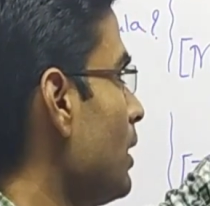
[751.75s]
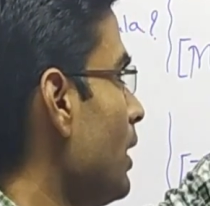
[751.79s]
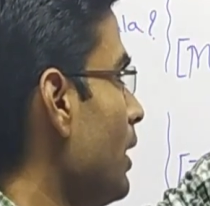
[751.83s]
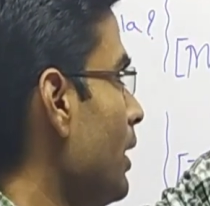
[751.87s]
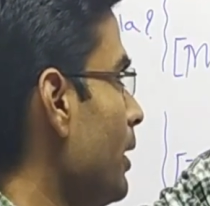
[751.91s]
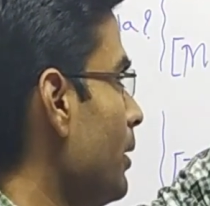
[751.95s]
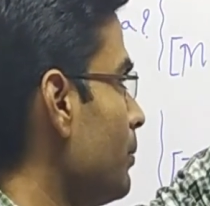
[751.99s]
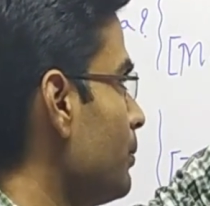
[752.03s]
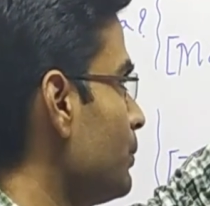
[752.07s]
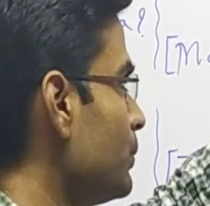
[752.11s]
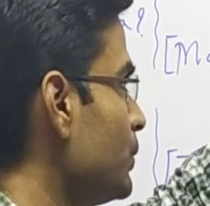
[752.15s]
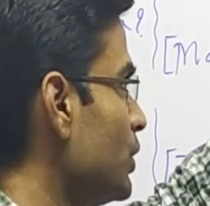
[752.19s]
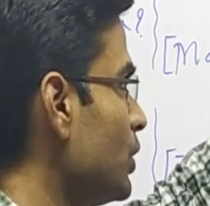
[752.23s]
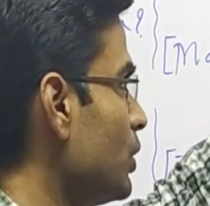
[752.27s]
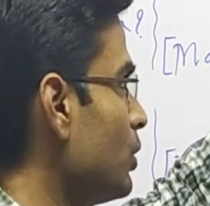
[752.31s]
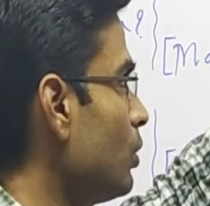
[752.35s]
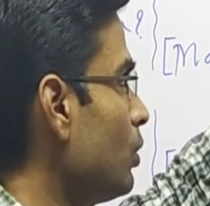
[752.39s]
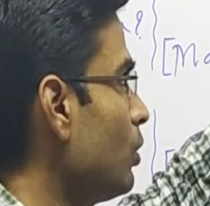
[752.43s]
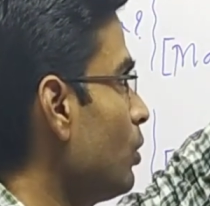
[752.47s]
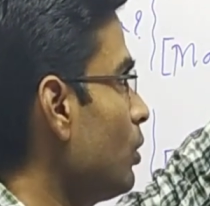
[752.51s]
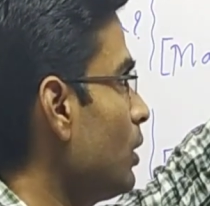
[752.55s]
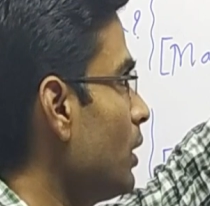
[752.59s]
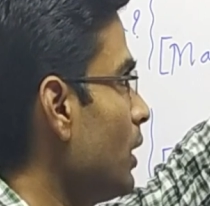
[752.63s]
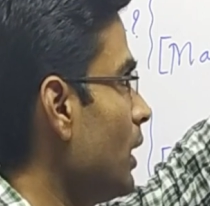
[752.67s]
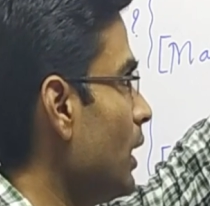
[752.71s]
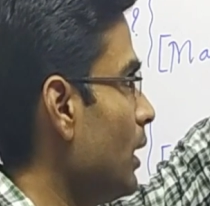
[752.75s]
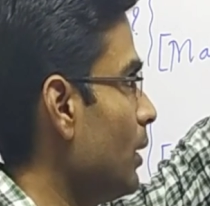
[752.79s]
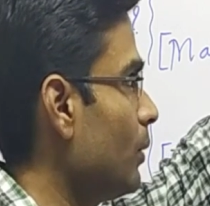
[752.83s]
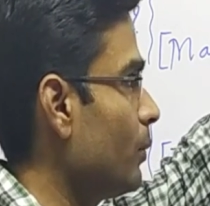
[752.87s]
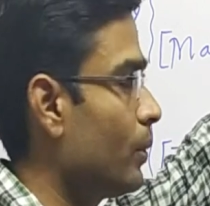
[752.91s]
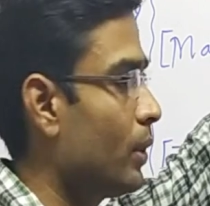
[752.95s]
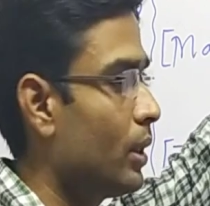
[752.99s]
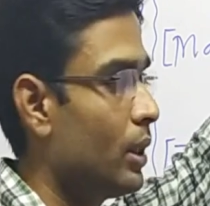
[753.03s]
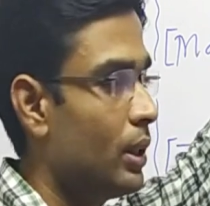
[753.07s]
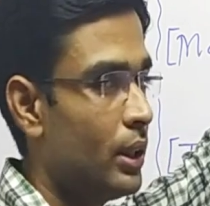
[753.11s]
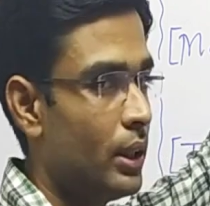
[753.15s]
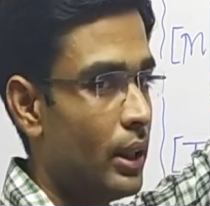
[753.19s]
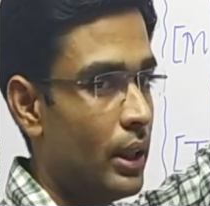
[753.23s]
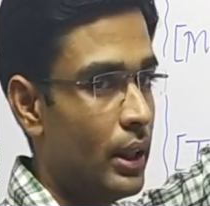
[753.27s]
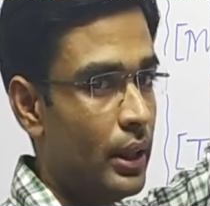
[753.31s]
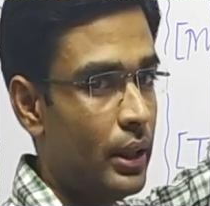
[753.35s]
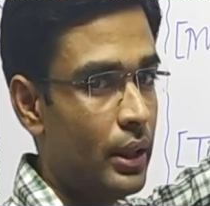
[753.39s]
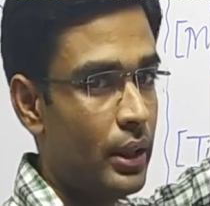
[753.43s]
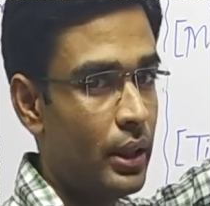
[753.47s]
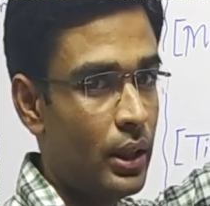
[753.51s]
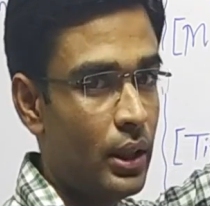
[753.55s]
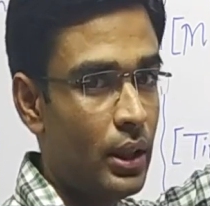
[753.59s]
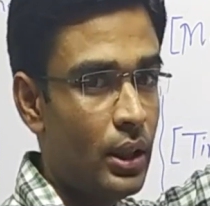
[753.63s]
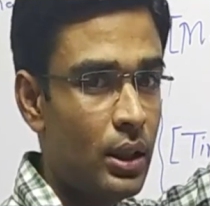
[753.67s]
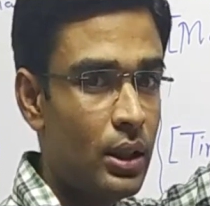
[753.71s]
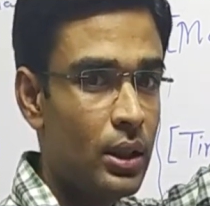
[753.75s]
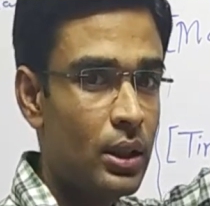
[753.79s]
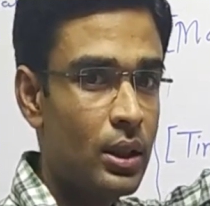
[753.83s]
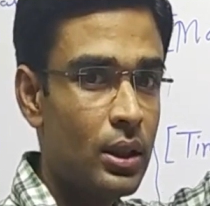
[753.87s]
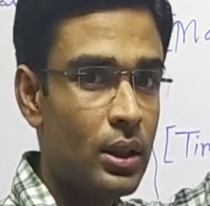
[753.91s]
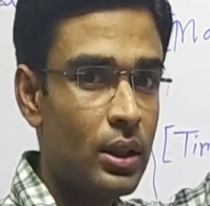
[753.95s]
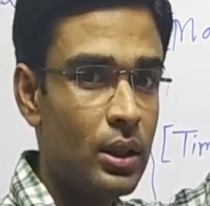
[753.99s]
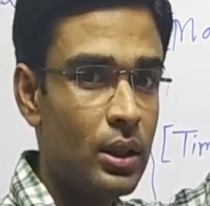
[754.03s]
M0, L1 and T0.